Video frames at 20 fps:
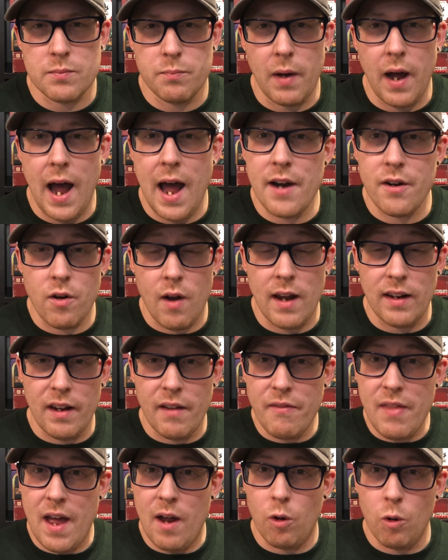But I don't know, I
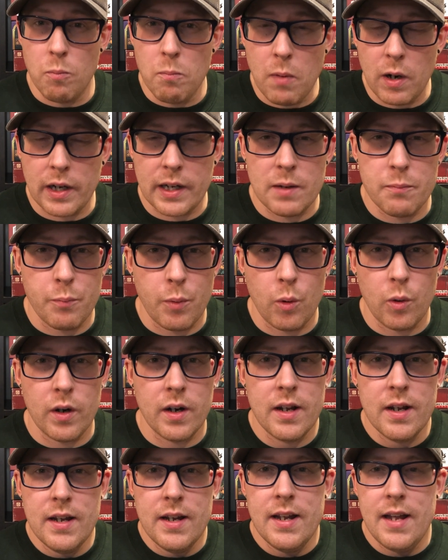love that whole market
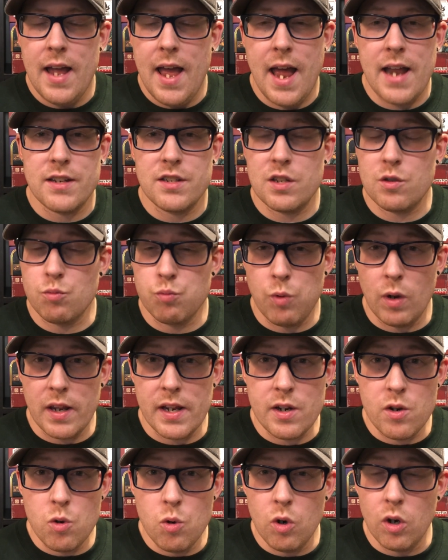board, and it's just
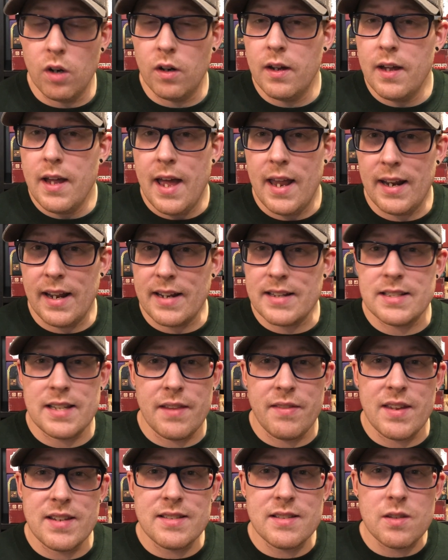really cool. And like I
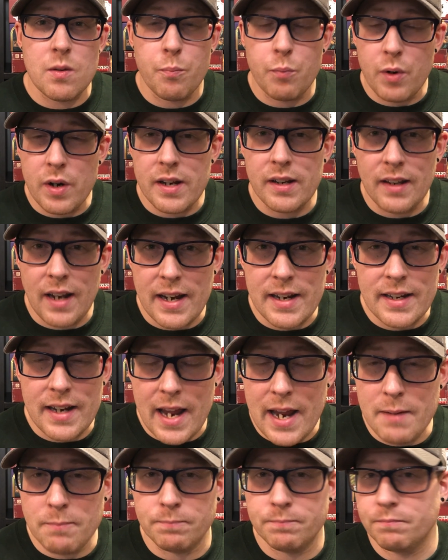said, this is a pretty light
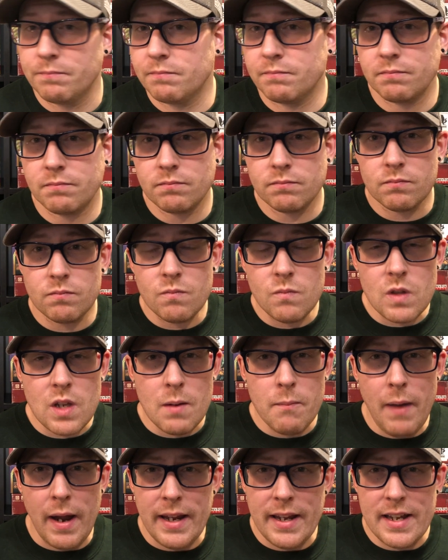game.
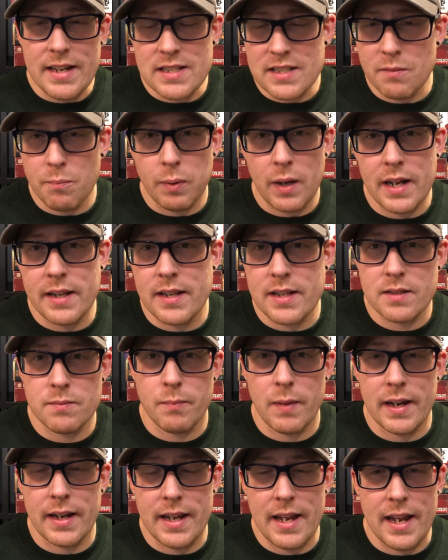My kids have played this.
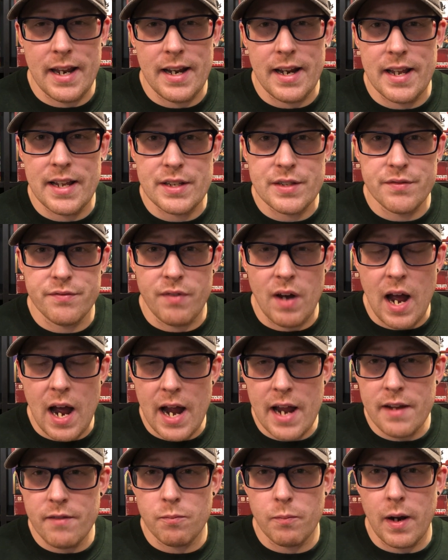My kid is
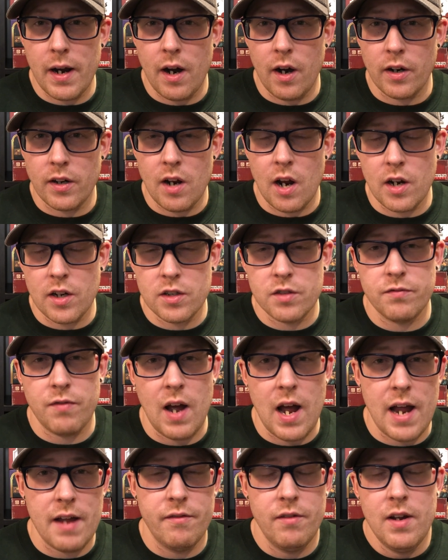5, our daughter's
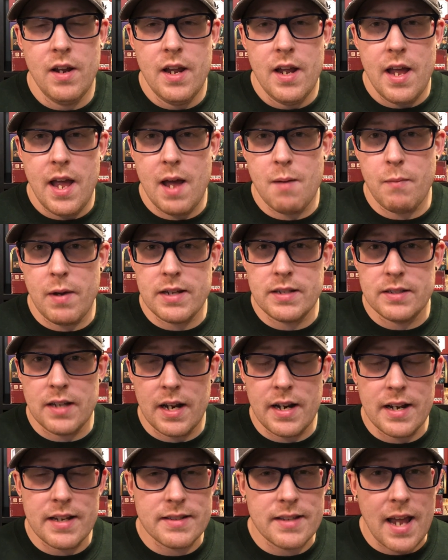5, and my
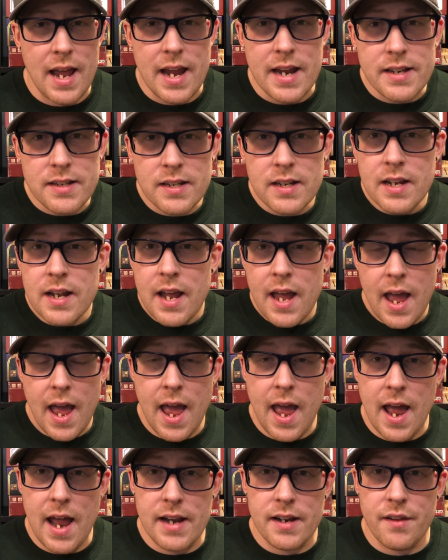son is 8.
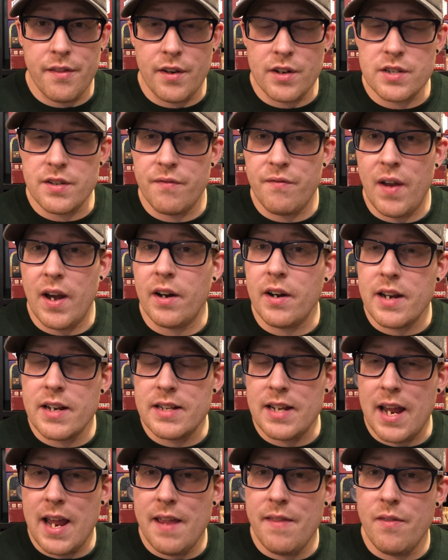And there's a variant
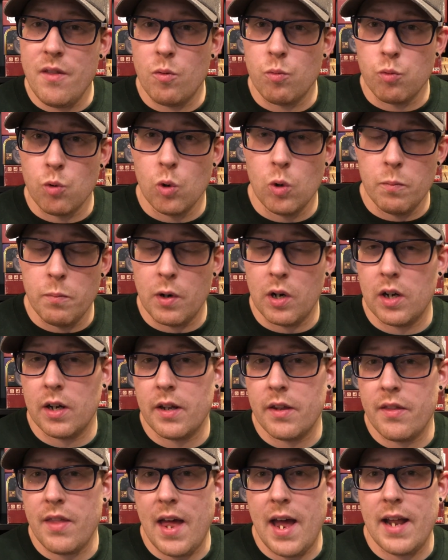in the rule book
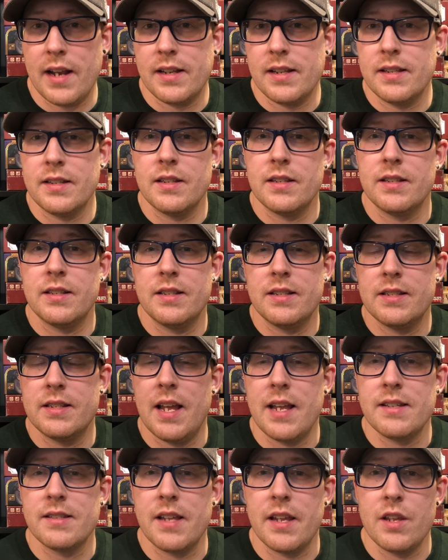that
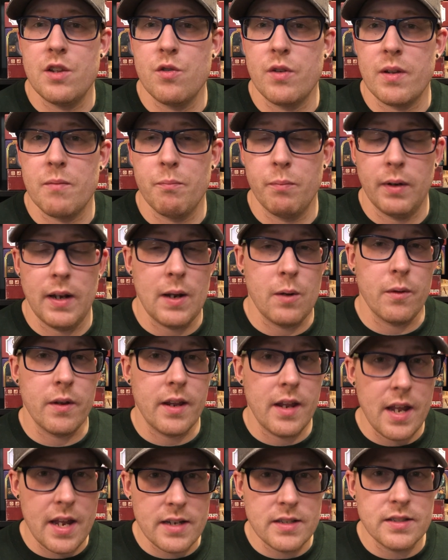says that you can play with
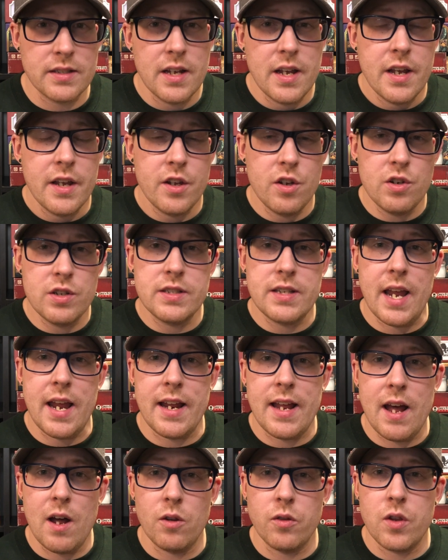kids. You just
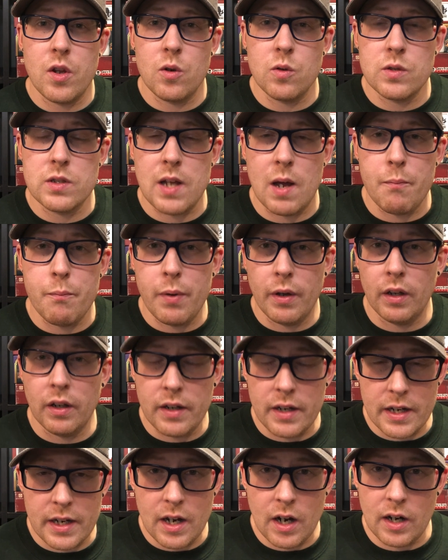take out those
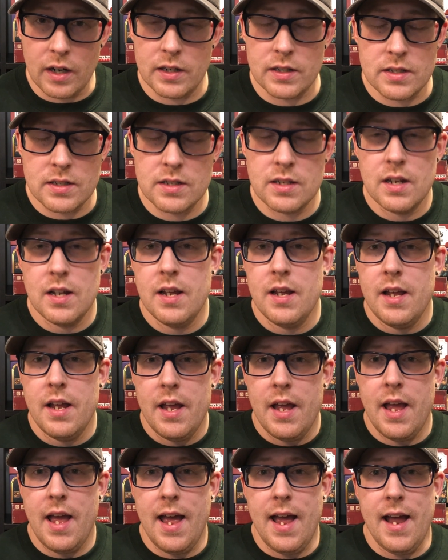ability cards.
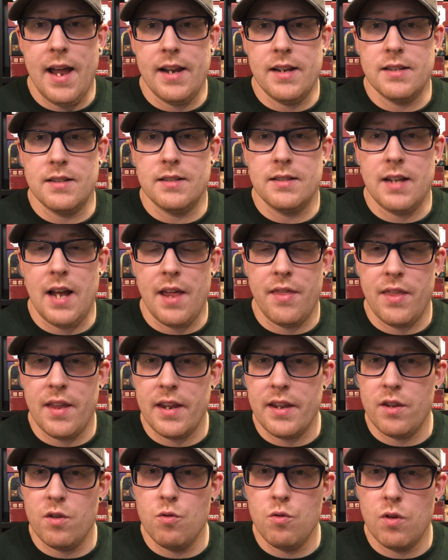And I
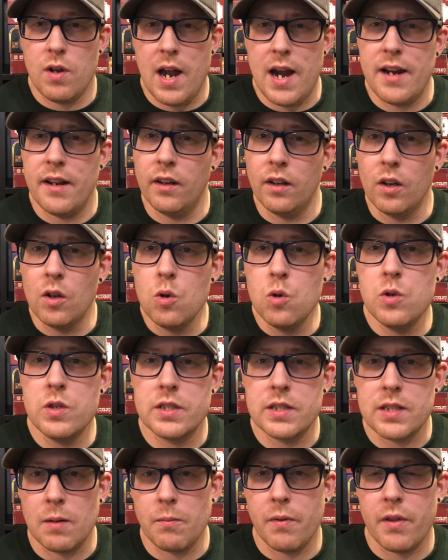think you kind of lose
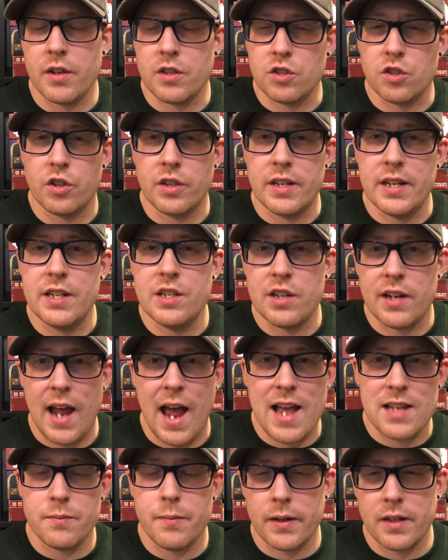some of the strategic
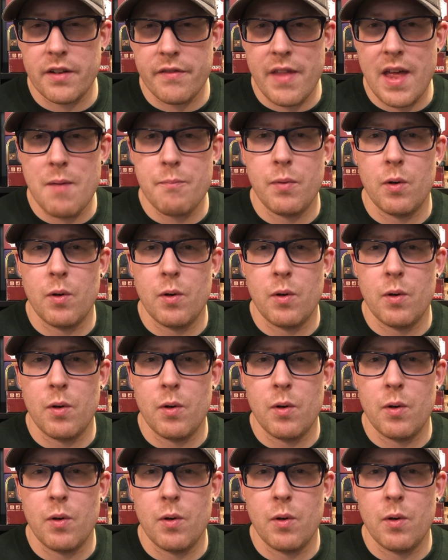aspect of that.